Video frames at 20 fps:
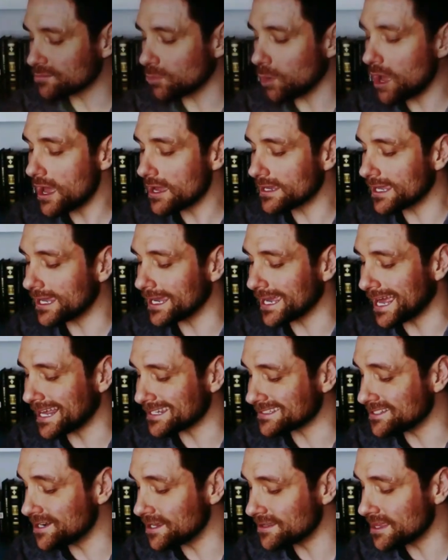working and
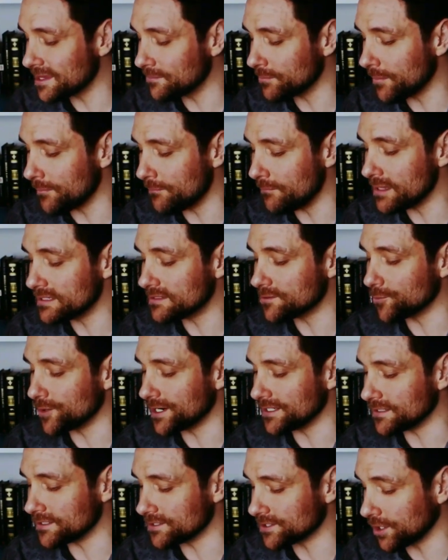has nothing but misery
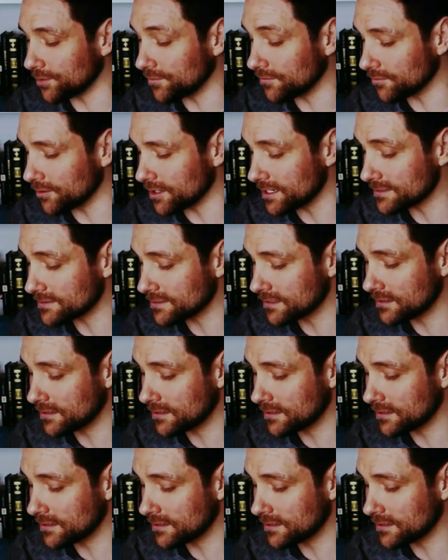to show for it.